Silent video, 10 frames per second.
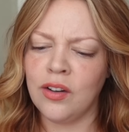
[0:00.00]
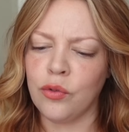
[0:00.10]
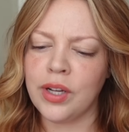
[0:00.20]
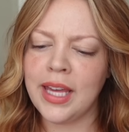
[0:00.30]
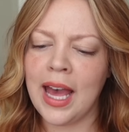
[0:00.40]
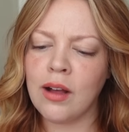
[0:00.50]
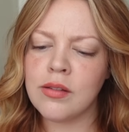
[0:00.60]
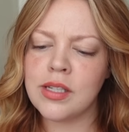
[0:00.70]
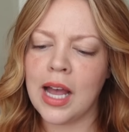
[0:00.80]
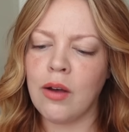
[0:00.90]

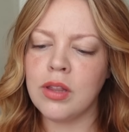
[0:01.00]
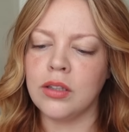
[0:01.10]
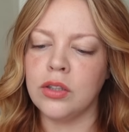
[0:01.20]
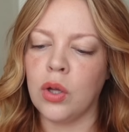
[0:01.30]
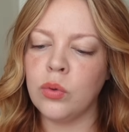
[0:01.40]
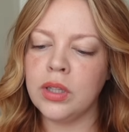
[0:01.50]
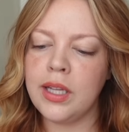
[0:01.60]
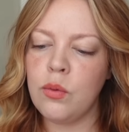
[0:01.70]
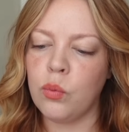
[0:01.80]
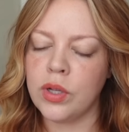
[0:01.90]
recounts how the
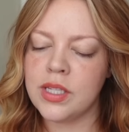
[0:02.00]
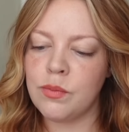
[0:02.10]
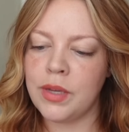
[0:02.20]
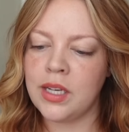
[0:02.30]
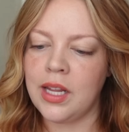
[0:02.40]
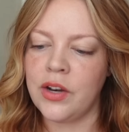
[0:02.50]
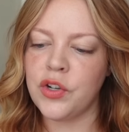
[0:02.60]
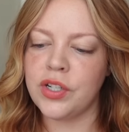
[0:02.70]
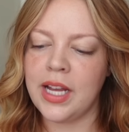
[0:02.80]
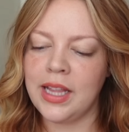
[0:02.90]
lonely woodsmen
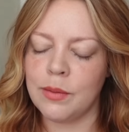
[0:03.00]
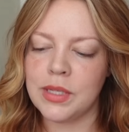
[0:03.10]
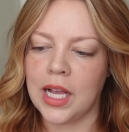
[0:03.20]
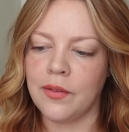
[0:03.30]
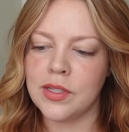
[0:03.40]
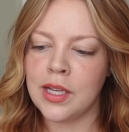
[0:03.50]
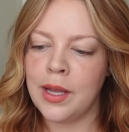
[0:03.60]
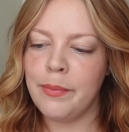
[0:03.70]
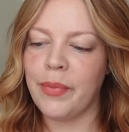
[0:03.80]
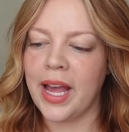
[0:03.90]
entertain themselves
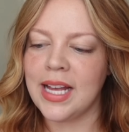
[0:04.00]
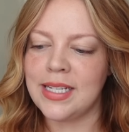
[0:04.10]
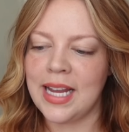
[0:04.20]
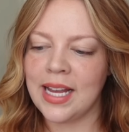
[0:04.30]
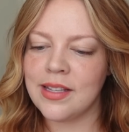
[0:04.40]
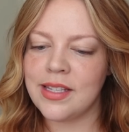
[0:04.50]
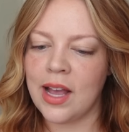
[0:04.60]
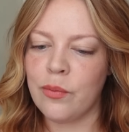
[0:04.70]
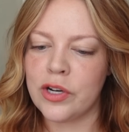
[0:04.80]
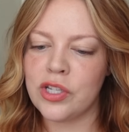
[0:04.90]
by a dance
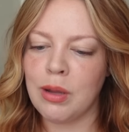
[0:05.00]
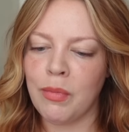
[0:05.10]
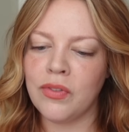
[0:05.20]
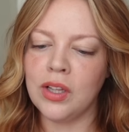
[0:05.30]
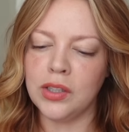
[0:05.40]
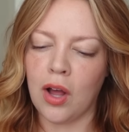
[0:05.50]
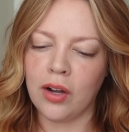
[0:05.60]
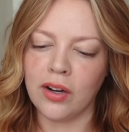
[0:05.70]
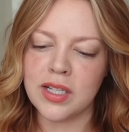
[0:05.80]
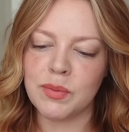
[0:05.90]
at which some of the
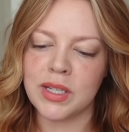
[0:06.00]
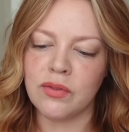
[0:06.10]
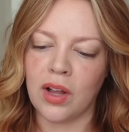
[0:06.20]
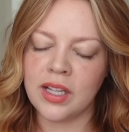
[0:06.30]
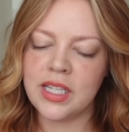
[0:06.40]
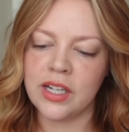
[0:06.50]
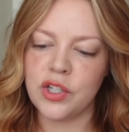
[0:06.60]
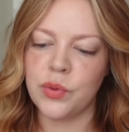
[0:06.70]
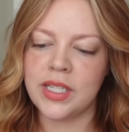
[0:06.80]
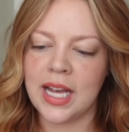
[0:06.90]
loggers must volunteer
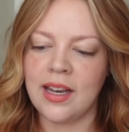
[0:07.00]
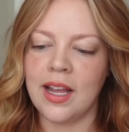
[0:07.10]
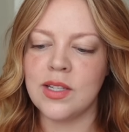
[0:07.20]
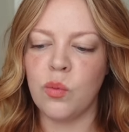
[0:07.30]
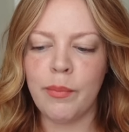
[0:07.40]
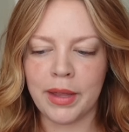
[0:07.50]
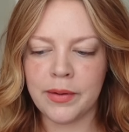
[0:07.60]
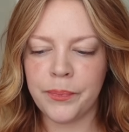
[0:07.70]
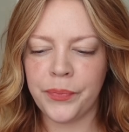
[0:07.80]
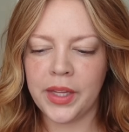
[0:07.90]
to attend as women.